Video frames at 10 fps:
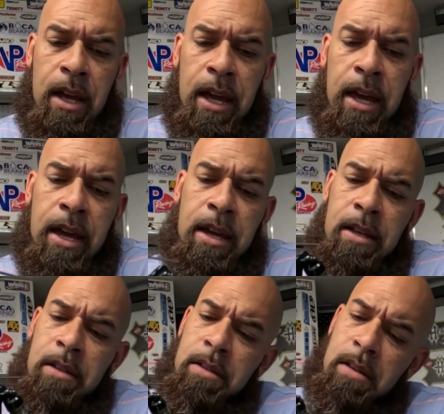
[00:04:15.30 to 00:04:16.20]

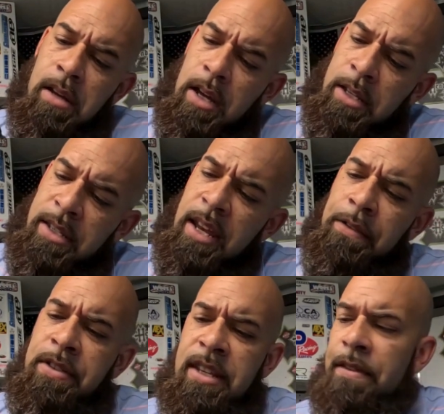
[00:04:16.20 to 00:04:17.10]
is instead
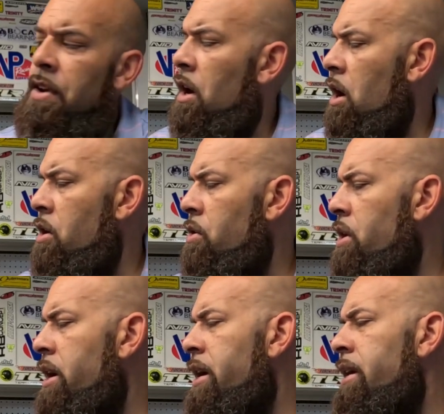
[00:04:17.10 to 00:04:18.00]
of
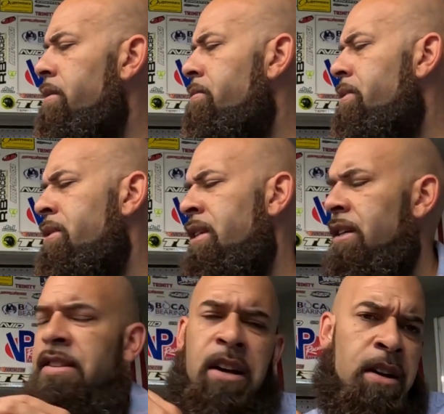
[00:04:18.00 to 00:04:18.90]
700,
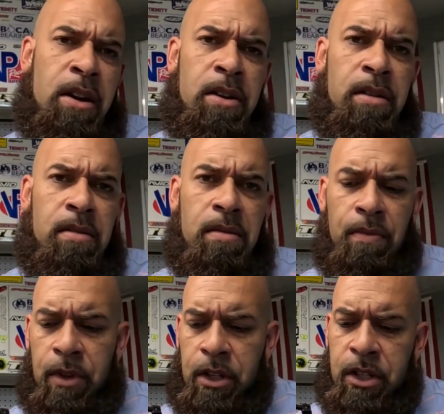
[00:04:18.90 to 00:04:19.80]
600
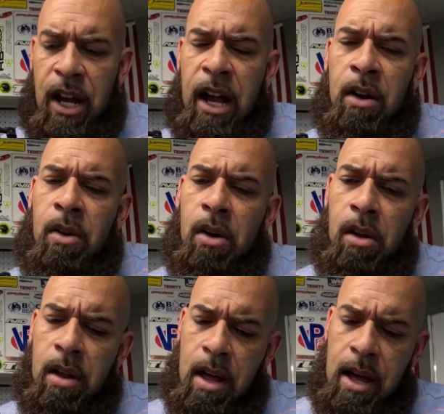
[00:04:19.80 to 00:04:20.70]
with the shock
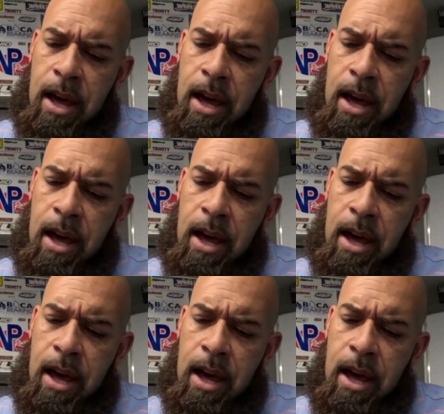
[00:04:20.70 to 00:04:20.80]
oil,